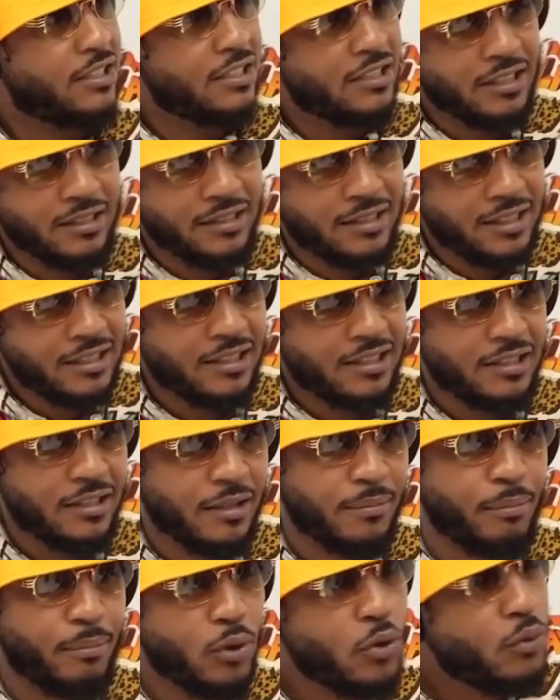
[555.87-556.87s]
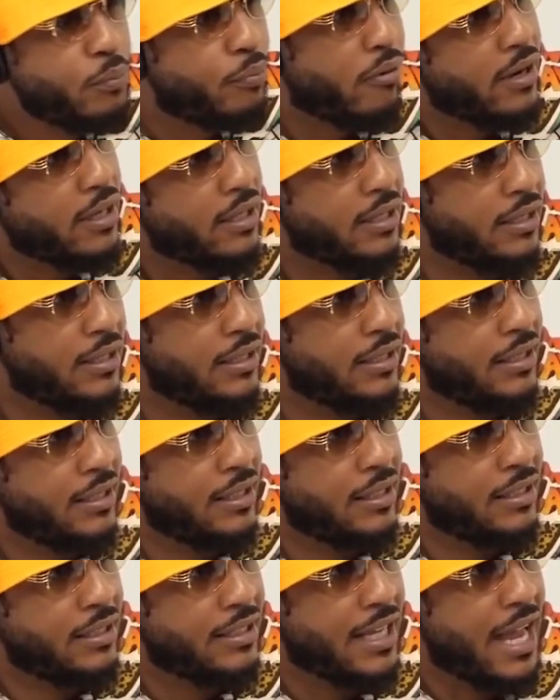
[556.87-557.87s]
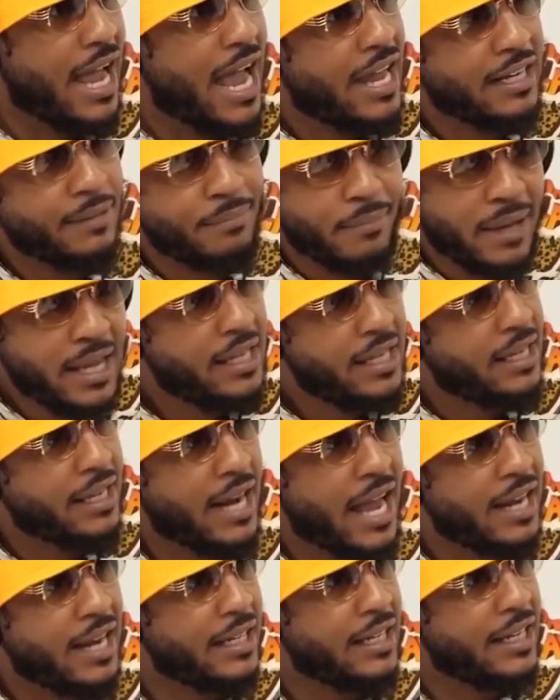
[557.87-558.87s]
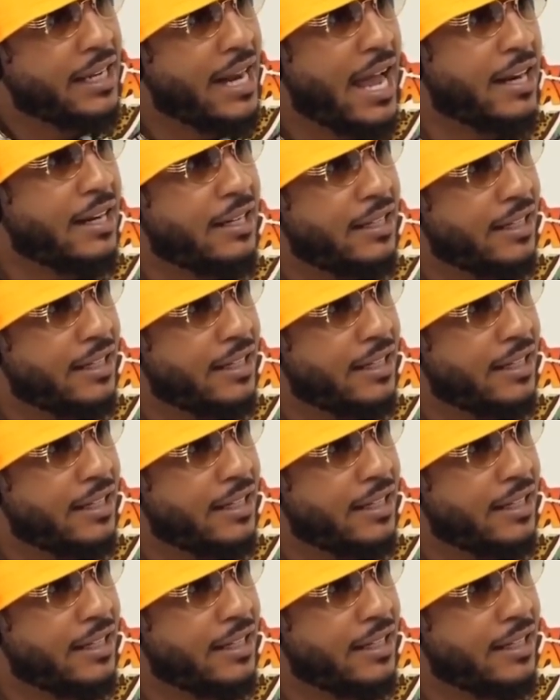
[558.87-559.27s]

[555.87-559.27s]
is a blueprint to how to make it, how to get out of